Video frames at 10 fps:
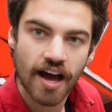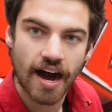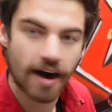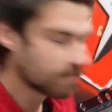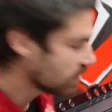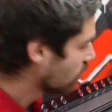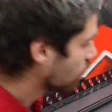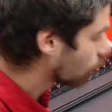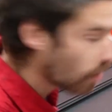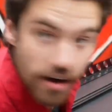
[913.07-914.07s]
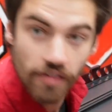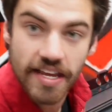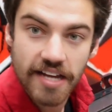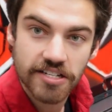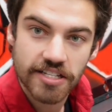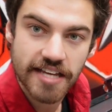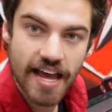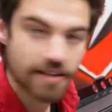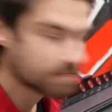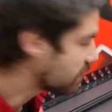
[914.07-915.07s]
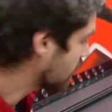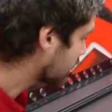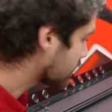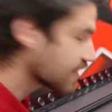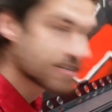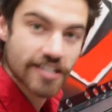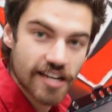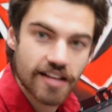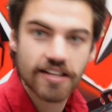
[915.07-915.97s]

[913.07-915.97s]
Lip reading: right on the edge of the tent, but because they sit in,